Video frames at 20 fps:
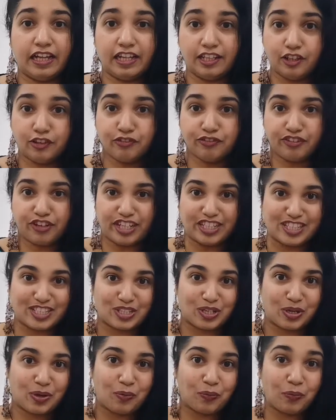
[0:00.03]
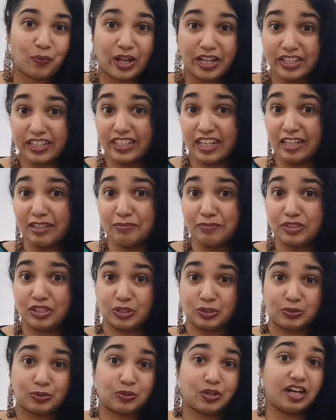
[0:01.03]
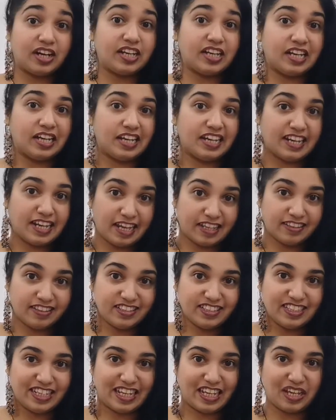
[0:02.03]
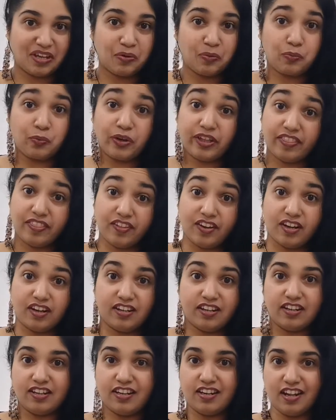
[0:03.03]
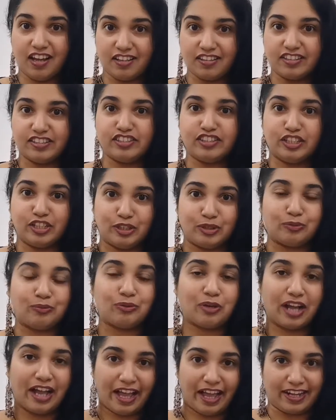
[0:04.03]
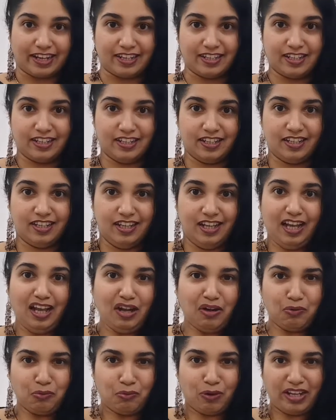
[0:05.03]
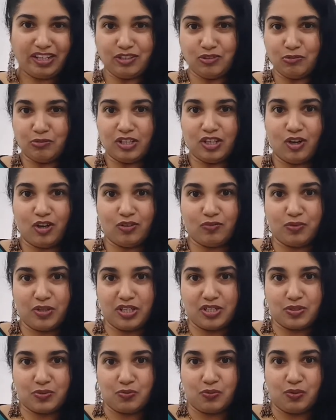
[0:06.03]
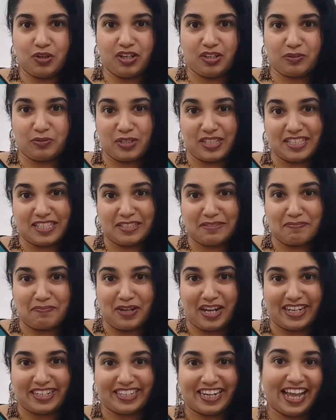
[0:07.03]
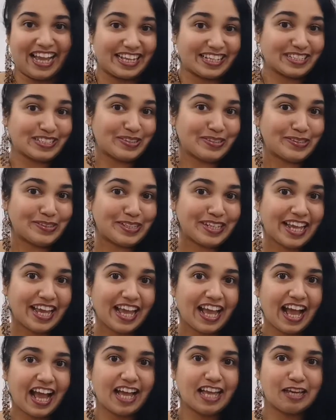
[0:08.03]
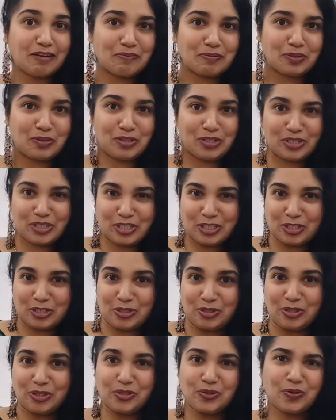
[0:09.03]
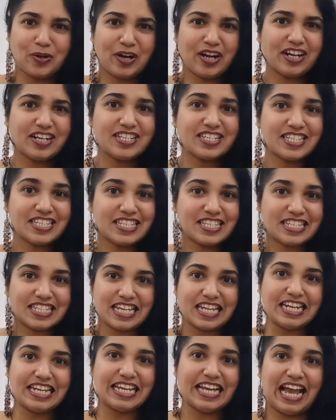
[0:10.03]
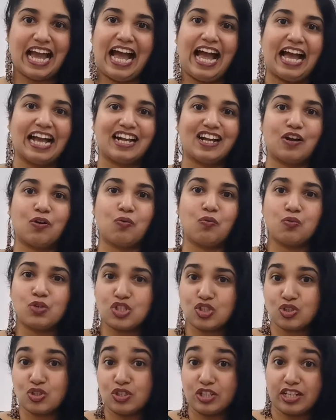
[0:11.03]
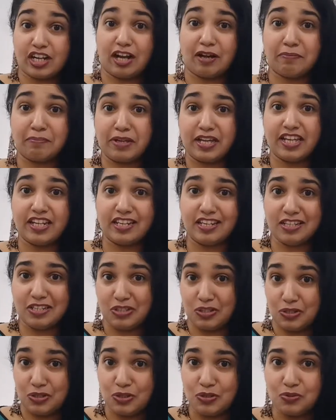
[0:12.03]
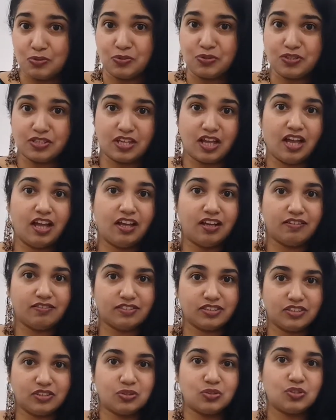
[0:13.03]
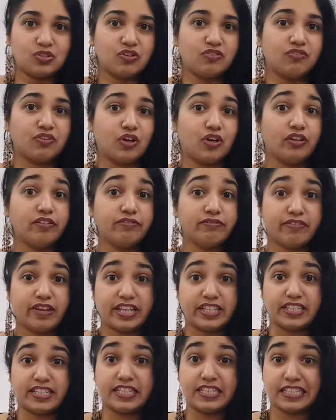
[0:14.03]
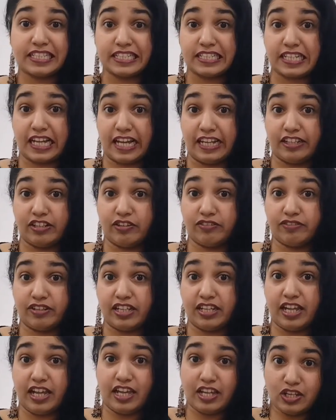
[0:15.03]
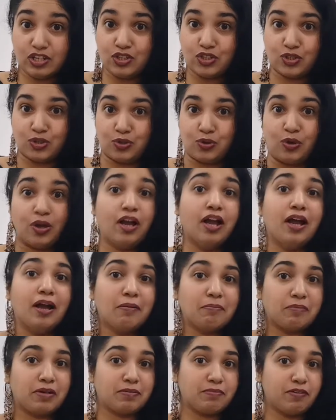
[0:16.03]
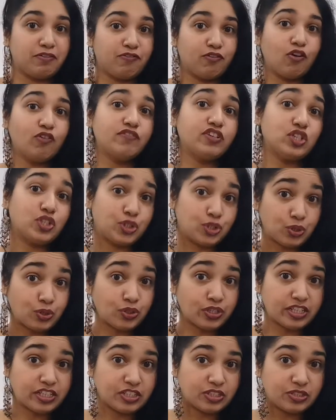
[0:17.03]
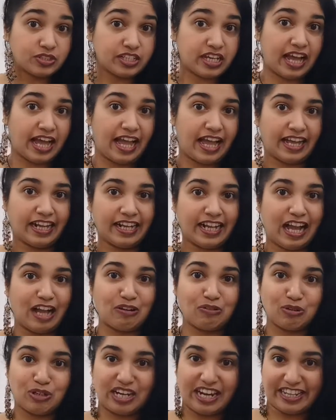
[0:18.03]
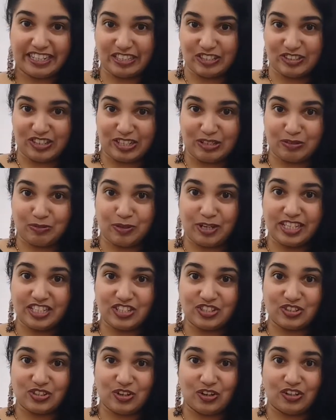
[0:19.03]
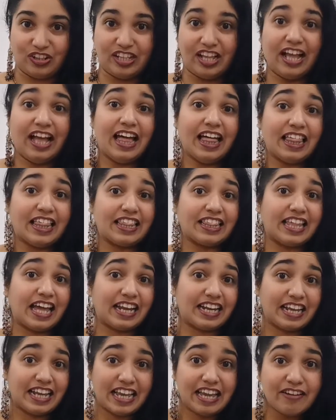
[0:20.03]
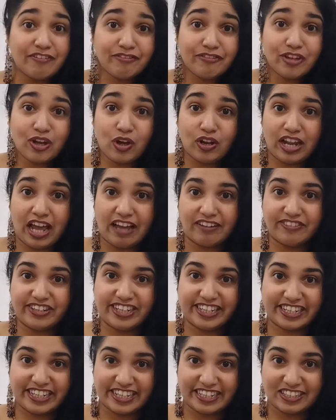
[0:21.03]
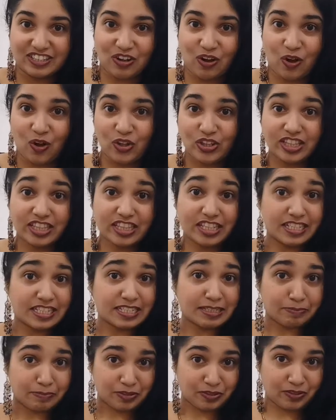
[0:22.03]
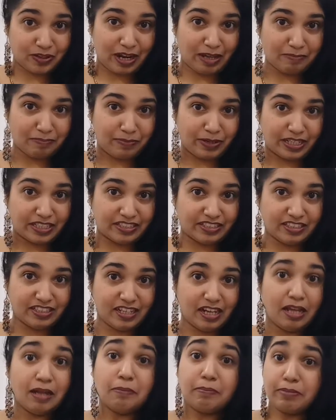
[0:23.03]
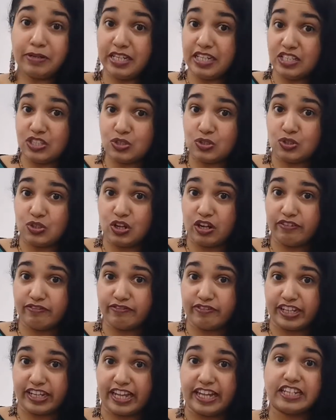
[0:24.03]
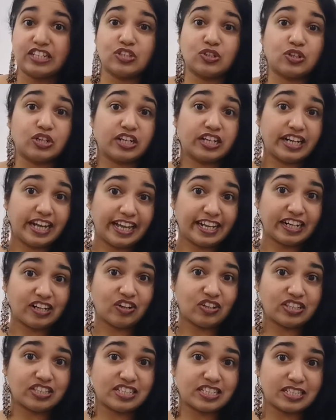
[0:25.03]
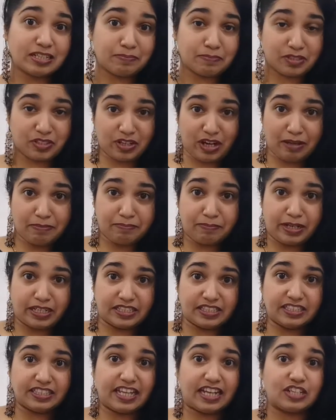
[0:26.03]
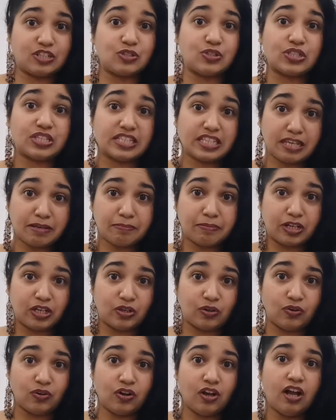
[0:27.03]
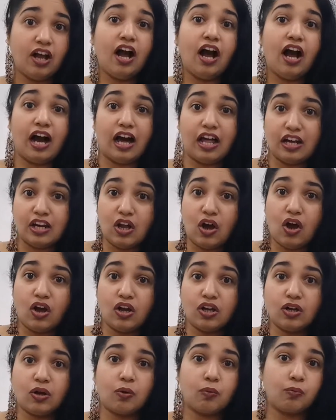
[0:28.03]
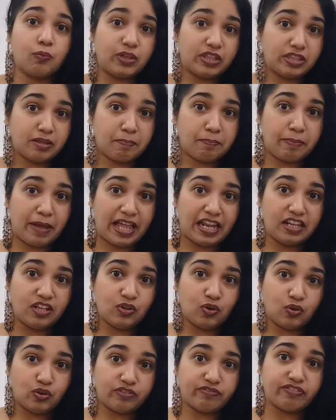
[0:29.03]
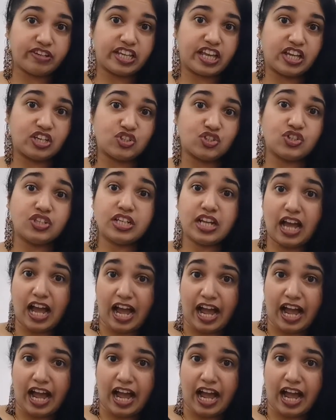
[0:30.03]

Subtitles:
Hello friends, welcome to another day with another new hack. Why do we always work with smart hacks? So today I am going to show you a silly hack which could come in use for those of y'all facing this kind of an issue. But before we shoot into the hack, I would like to request y'all that if y'all haven't clicked on the subscribe button, please do not forget to click on the subscribe button that you see below along with the bell notification